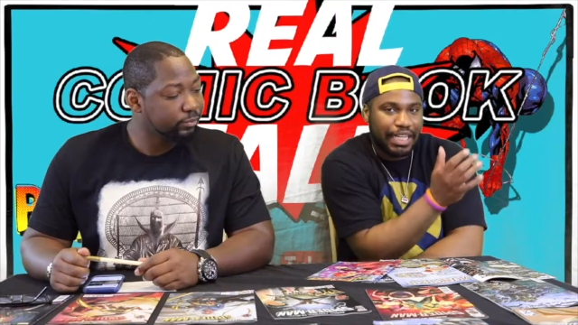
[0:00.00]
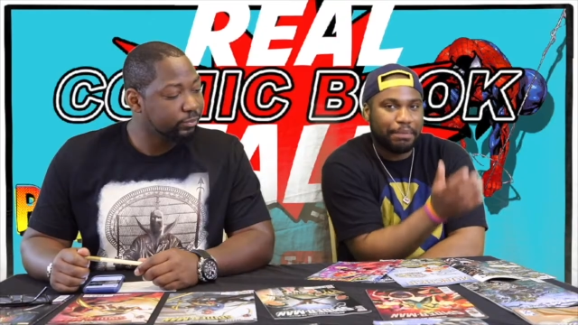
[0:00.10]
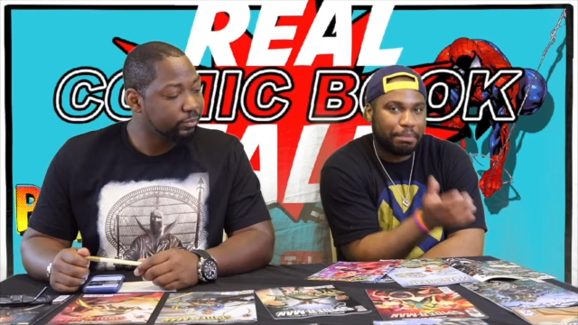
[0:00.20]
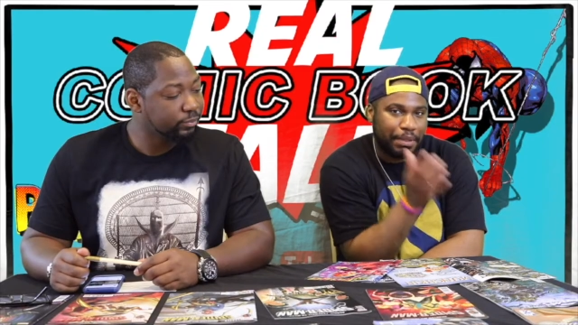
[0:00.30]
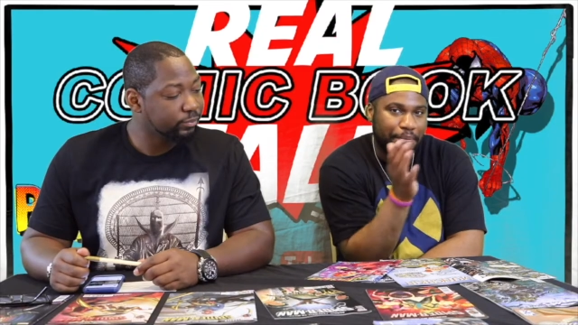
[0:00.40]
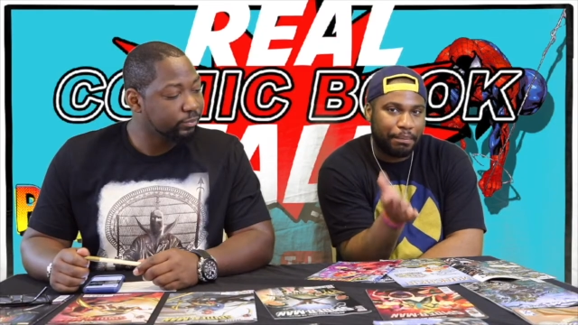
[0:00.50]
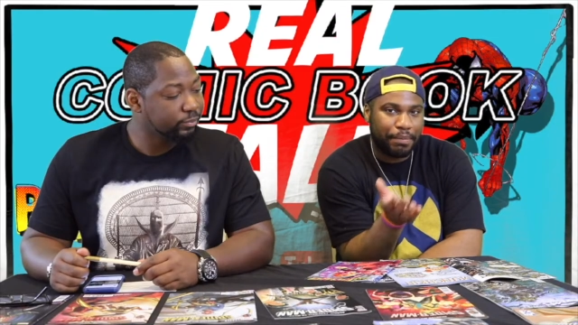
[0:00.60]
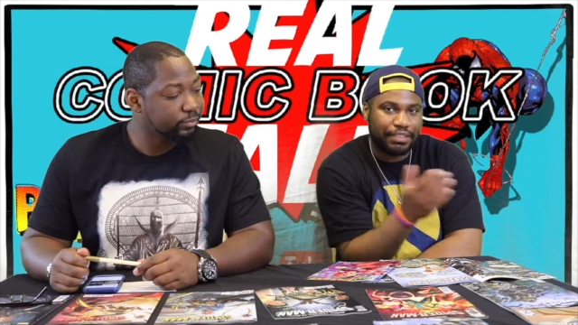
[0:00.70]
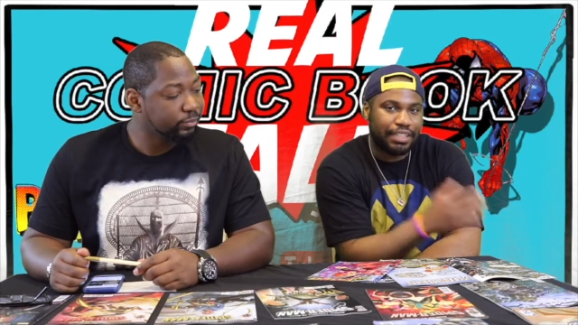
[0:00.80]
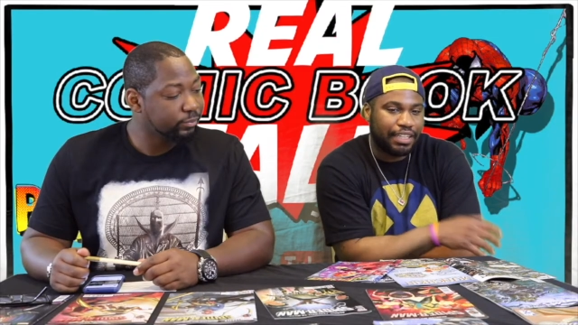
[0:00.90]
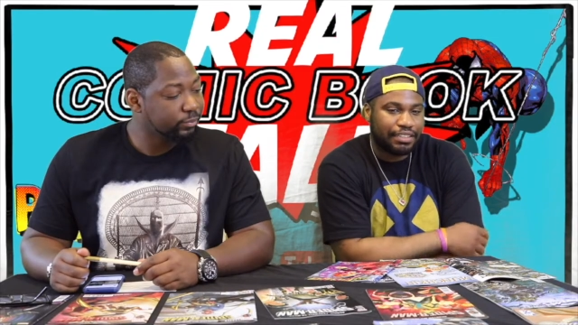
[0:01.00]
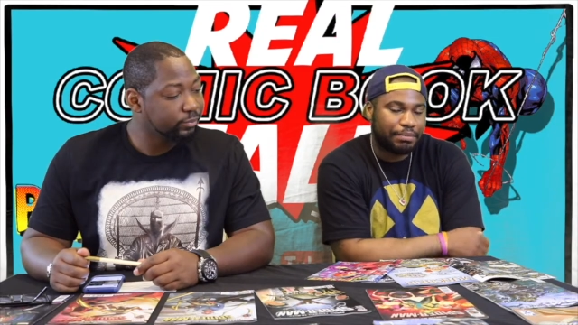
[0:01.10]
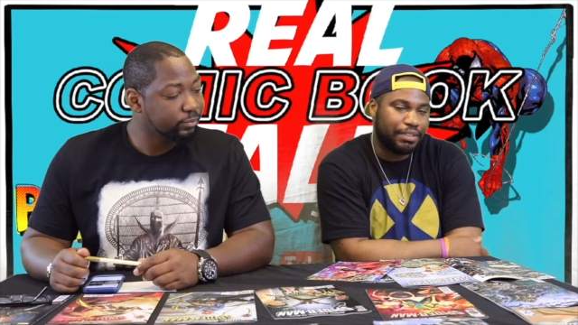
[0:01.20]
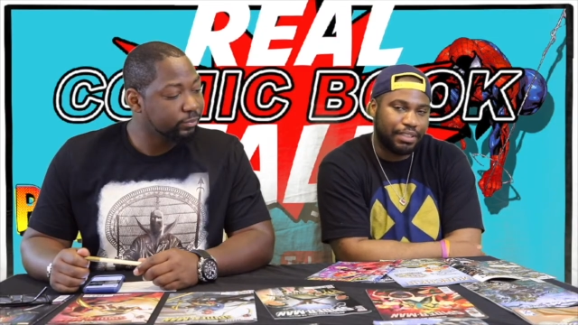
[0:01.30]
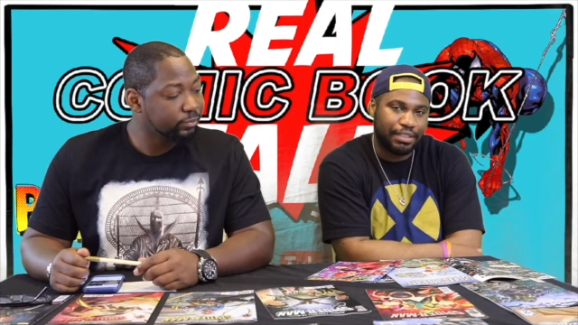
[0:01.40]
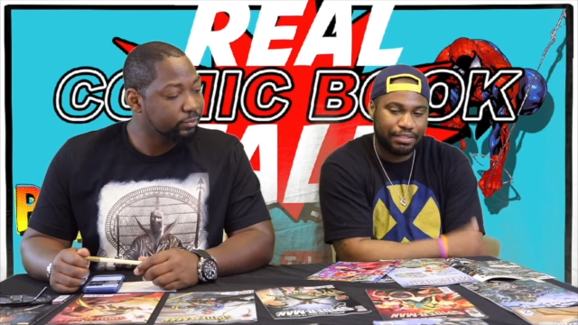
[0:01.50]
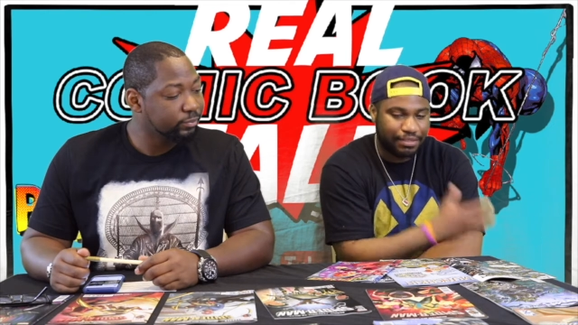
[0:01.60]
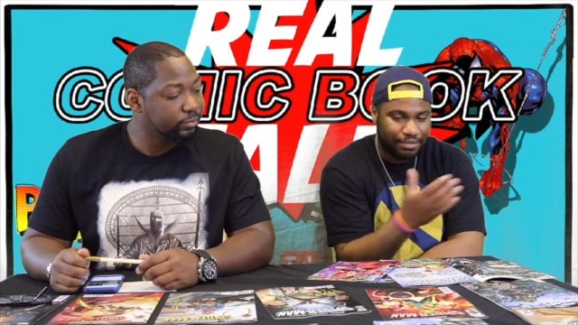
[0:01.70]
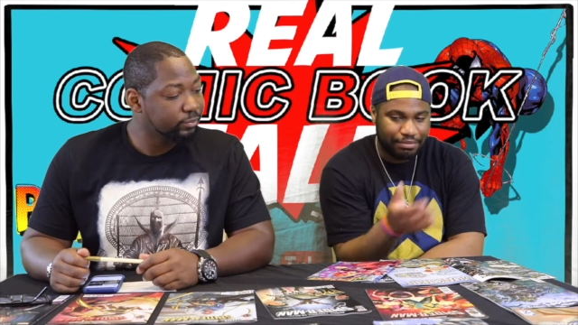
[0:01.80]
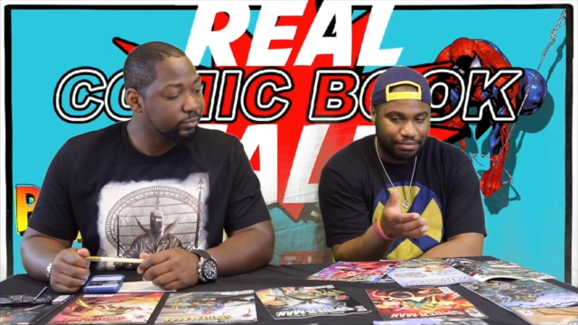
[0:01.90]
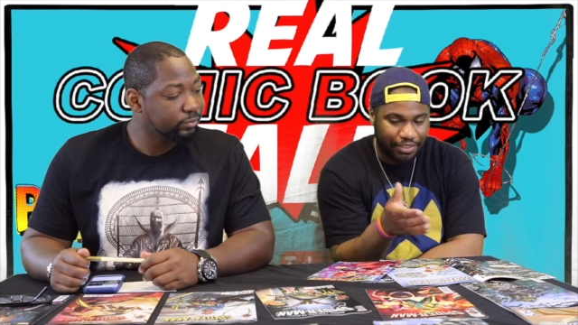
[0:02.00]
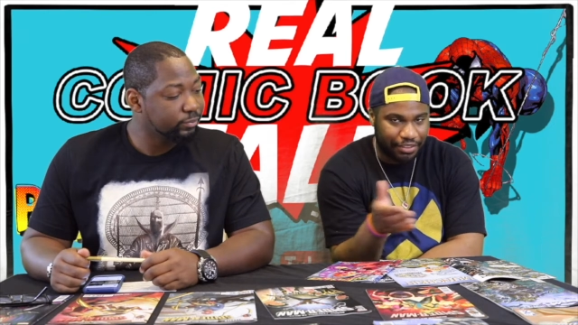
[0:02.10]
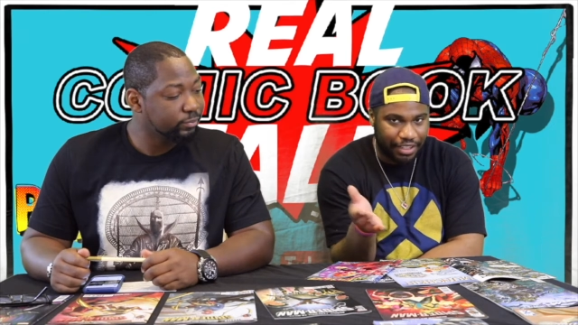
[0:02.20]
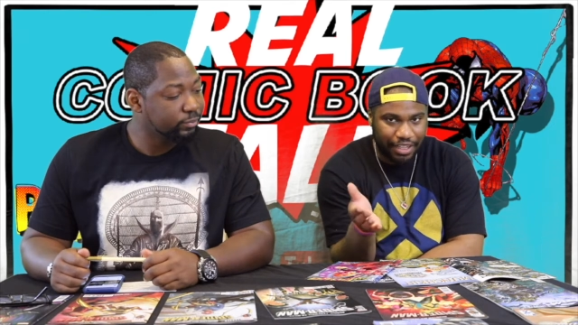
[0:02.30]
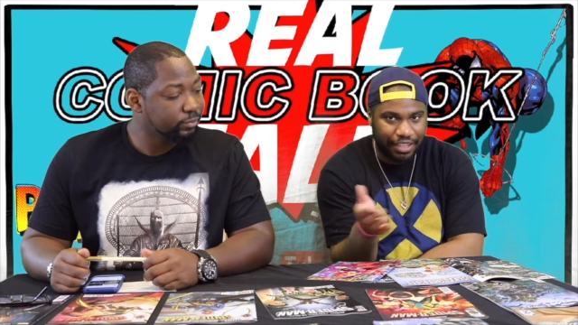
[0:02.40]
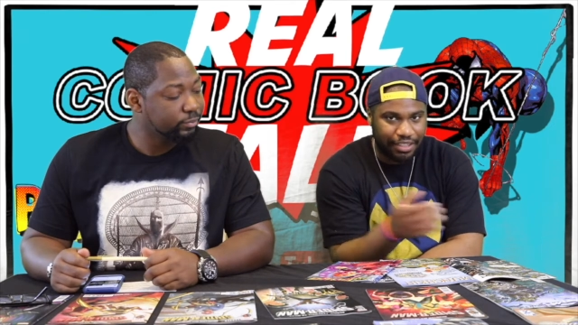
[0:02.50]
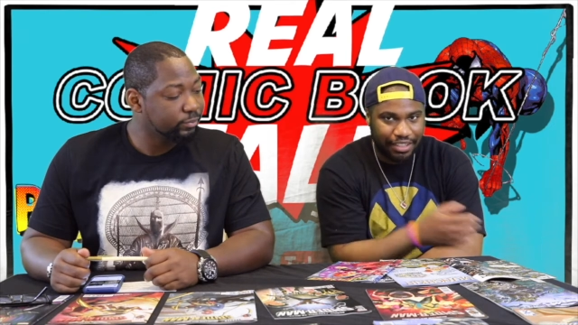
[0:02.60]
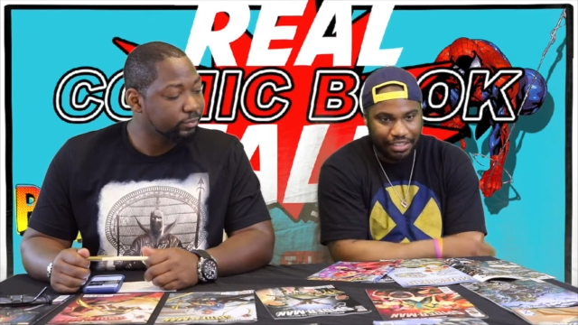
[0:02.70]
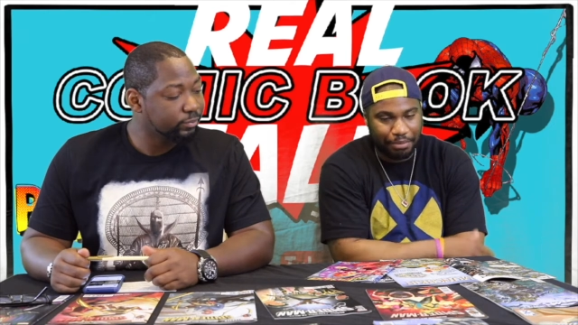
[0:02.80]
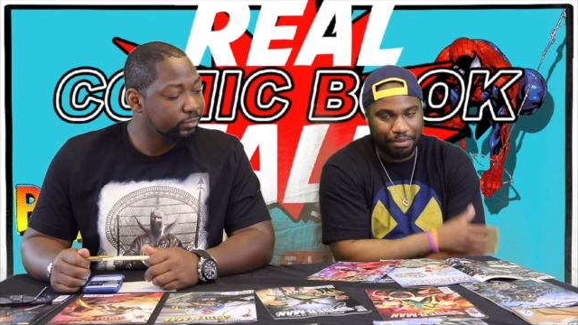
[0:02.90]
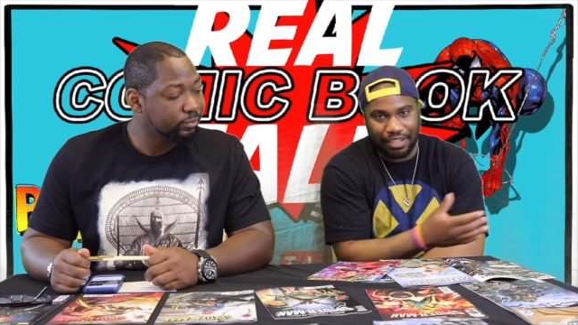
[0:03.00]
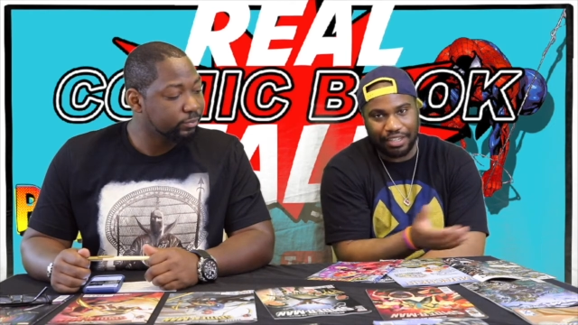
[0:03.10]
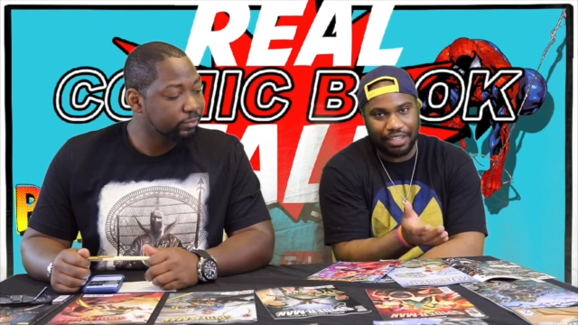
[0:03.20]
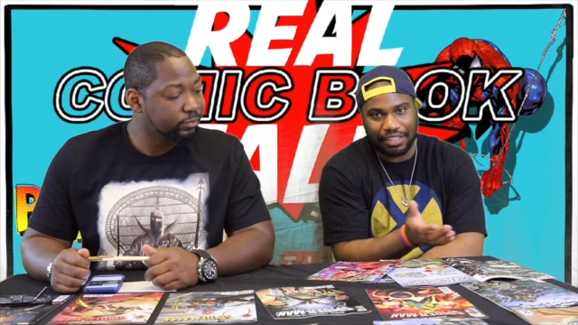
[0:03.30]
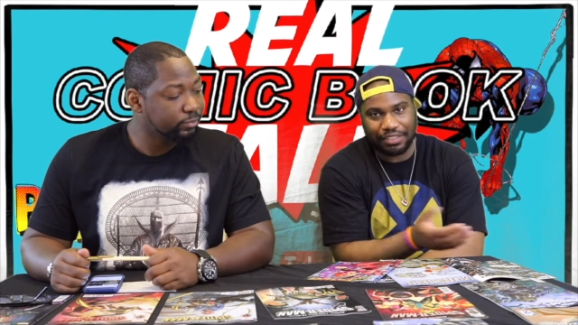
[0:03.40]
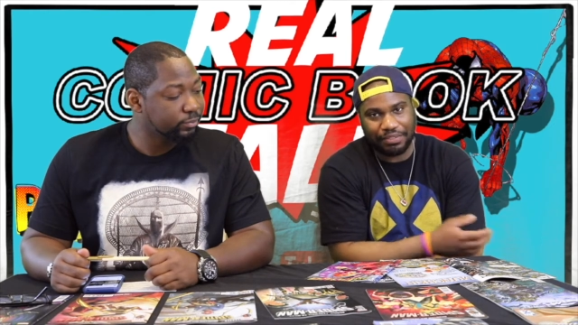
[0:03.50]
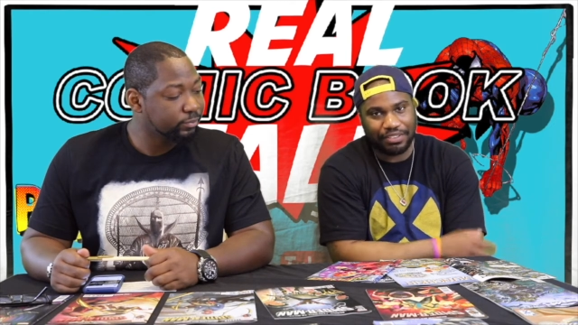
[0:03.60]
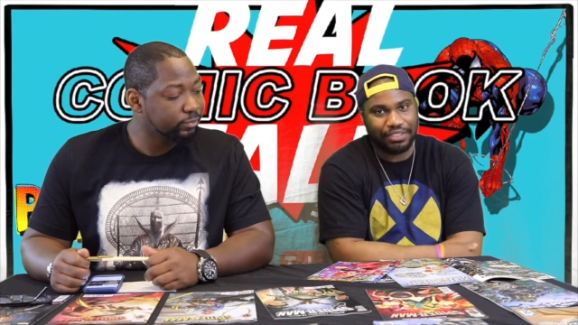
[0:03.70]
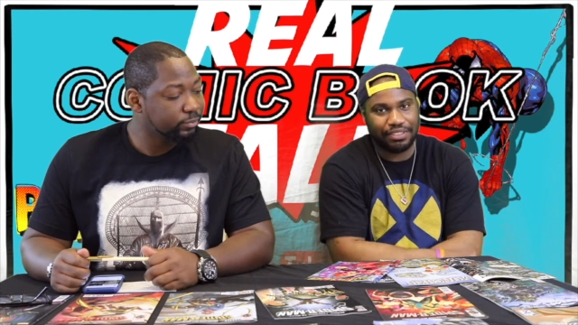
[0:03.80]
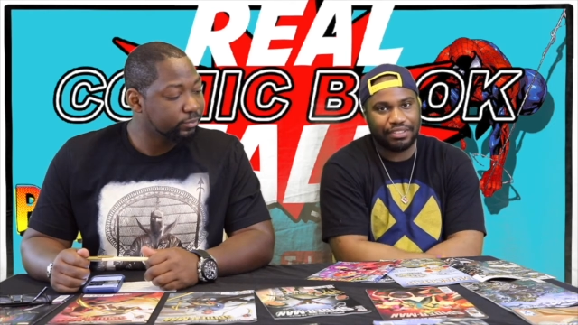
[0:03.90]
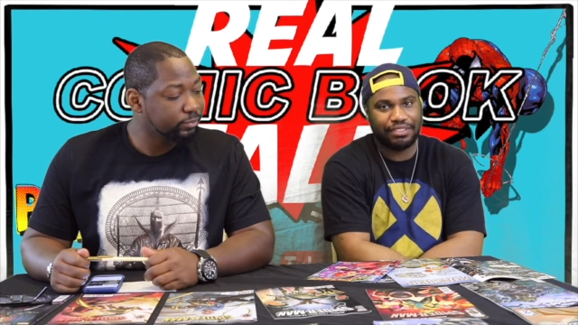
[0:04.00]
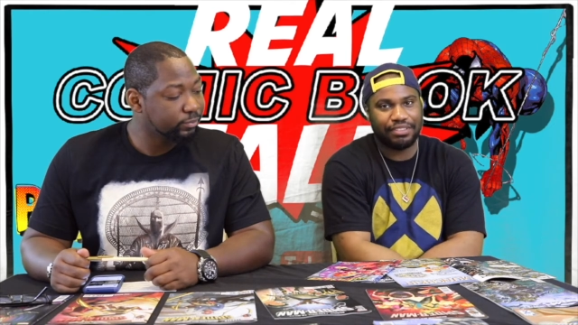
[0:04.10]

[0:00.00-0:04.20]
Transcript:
Speaker 1: That would be my best guess because they're the ne- bringing the next Avengers.